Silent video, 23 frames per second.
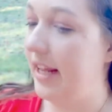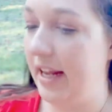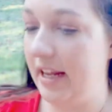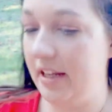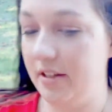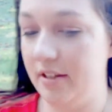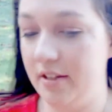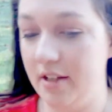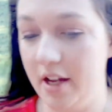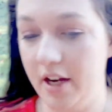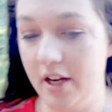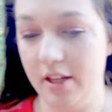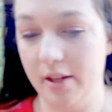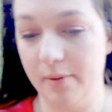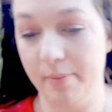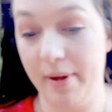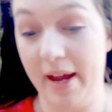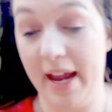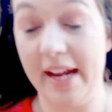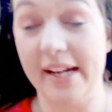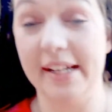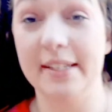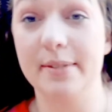inserted the
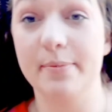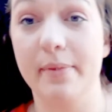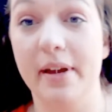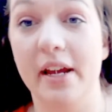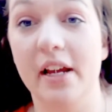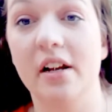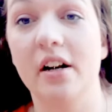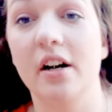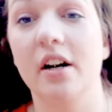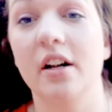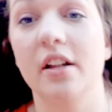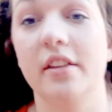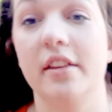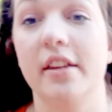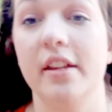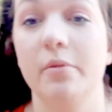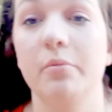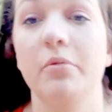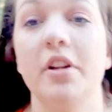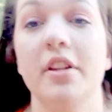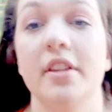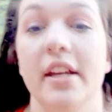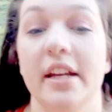pacemaker.
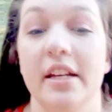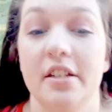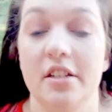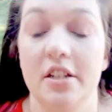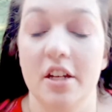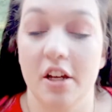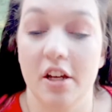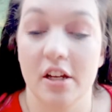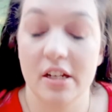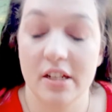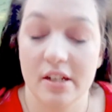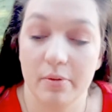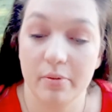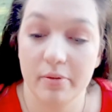Then what they did